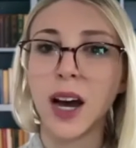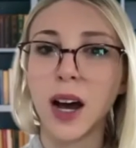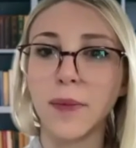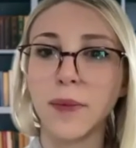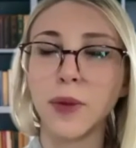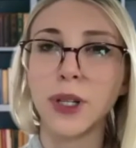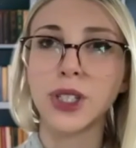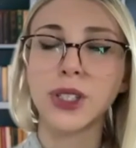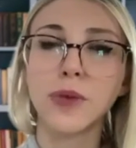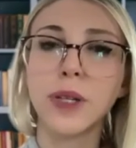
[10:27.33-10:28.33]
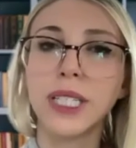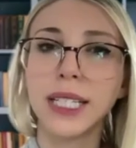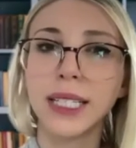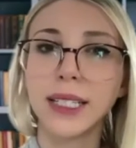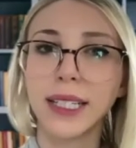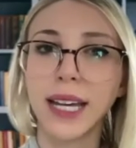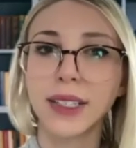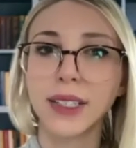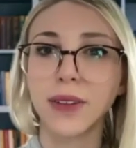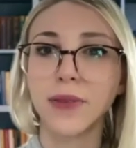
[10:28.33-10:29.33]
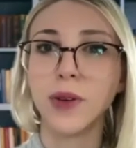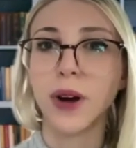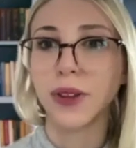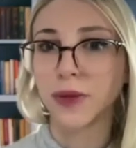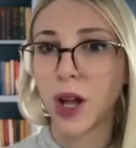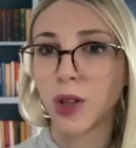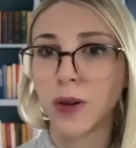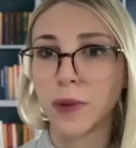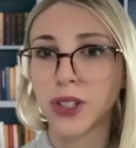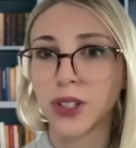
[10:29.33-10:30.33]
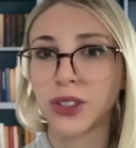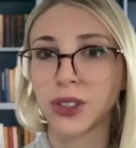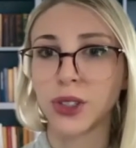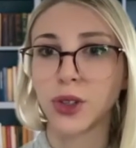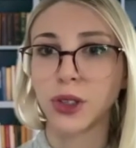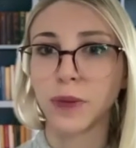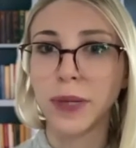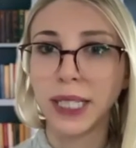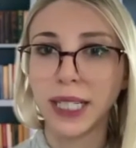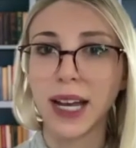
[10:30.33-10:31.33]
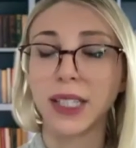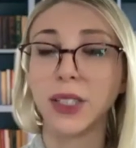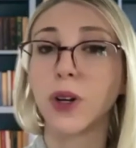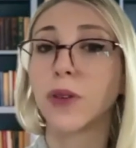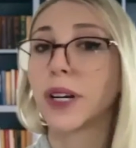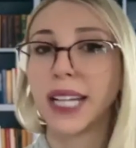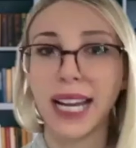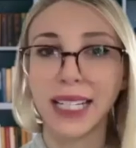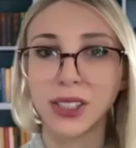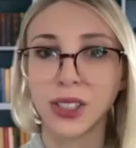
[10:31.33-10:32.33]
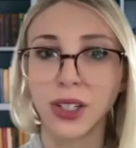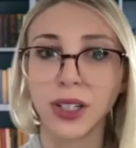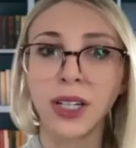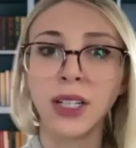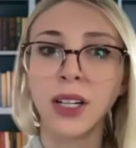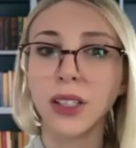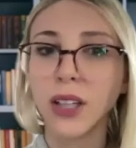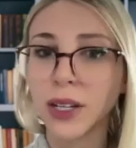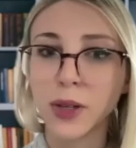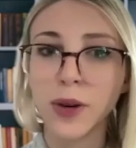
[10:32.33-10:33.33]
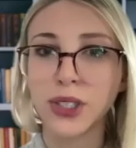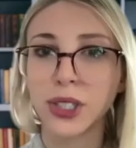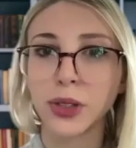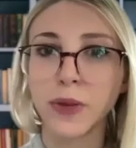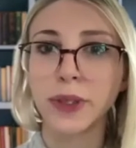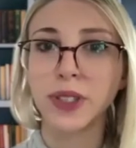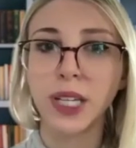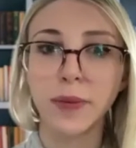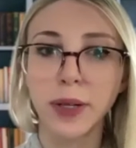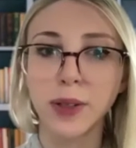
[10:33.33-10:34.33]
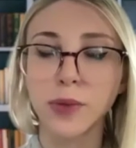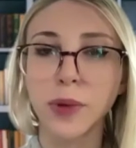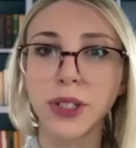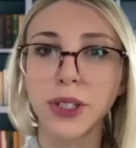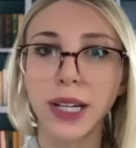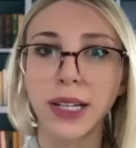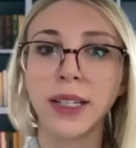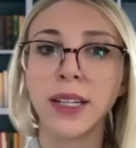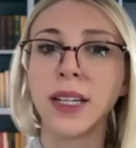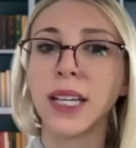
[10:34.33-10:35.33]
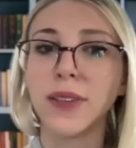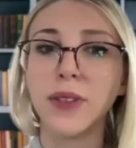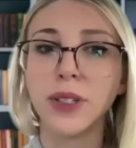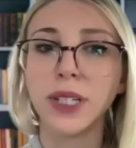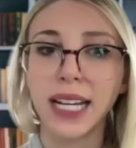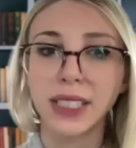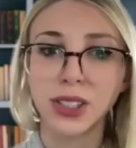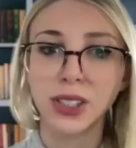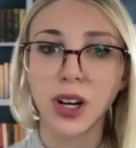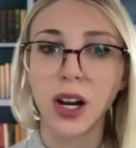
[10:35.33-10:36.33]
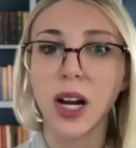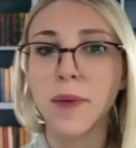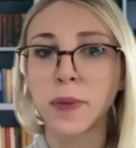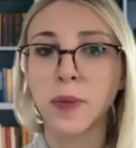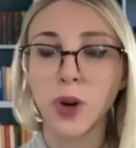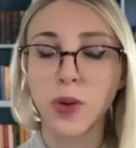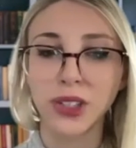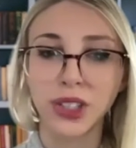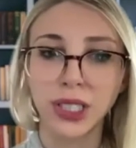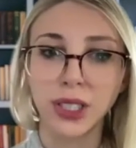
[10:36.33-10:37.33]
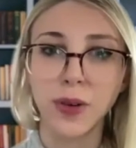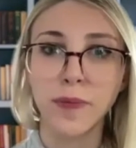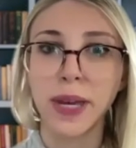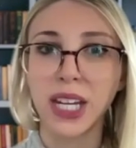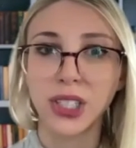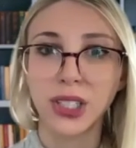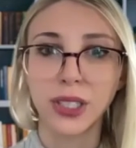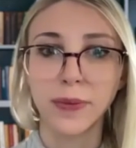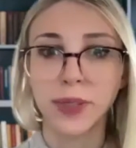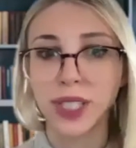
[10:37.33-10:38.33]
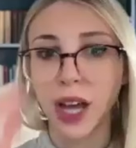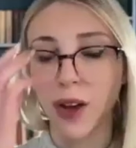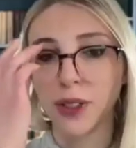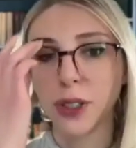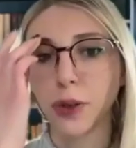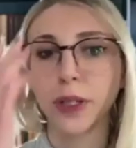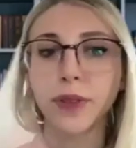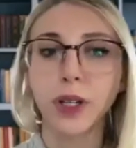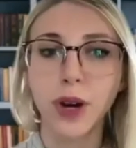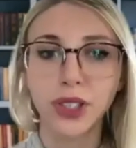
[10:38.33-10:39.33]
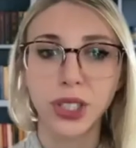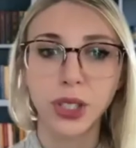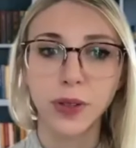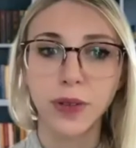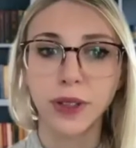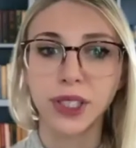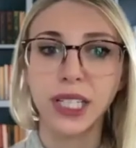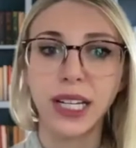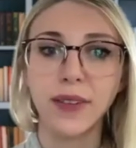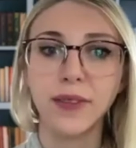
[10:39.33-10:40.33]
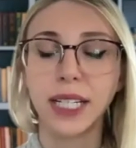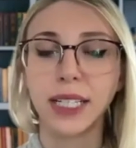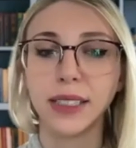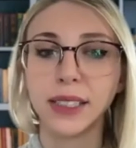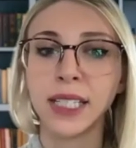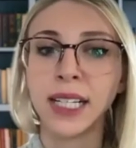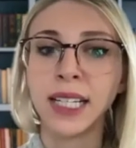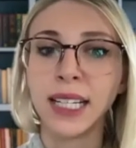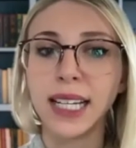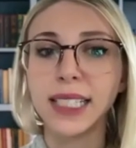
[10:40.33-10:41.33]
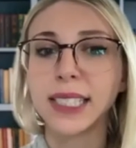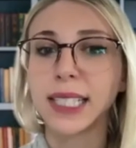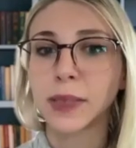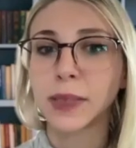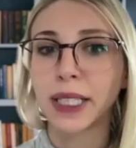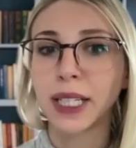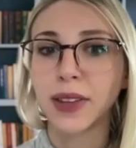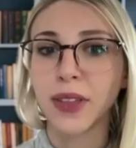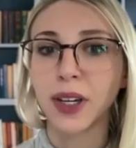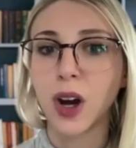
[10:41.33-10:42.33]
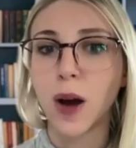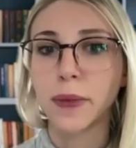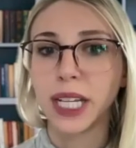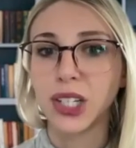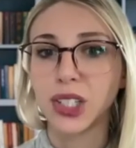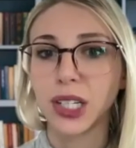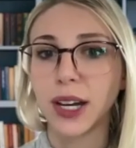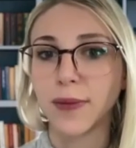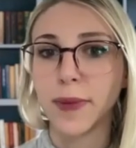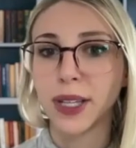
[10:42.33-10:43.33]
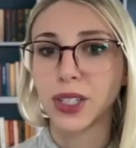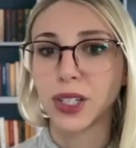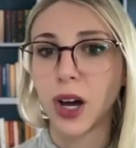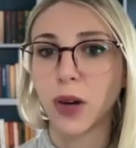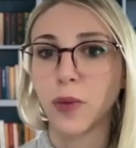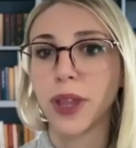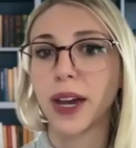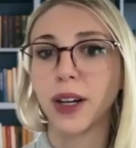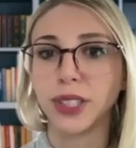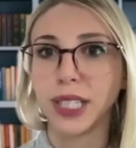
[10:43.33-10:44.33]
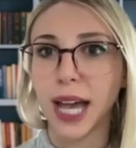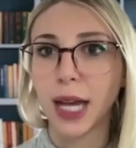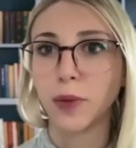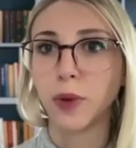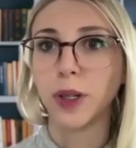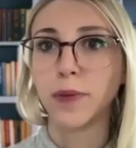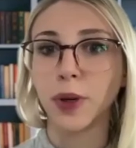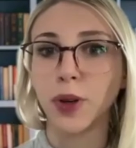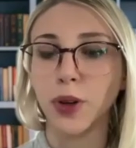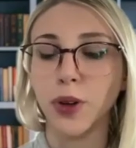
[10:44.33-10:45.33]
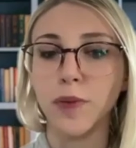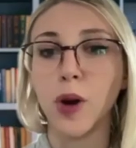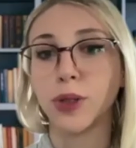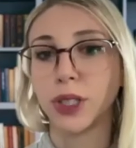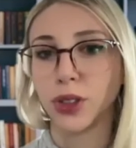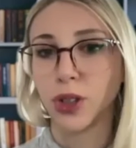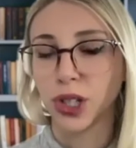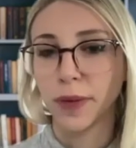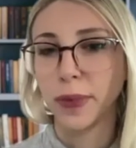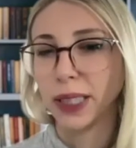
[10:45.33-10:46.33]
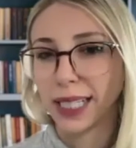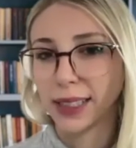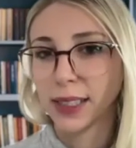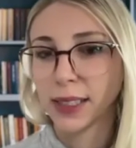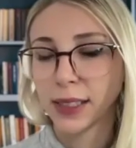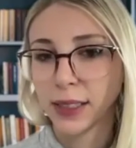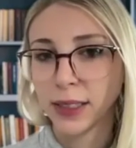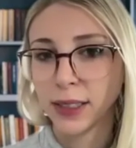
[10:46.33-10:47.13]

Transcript: Um, which so we did get a few other follow-up questions on social media and you've already answered a lot of the questions we've been seeing but i was wondering if you could answer a couple more questions from patients themselves. So, one of the questions we have received is Is it expected that the combination of Mestinon with LDN will improve post exertion malaise?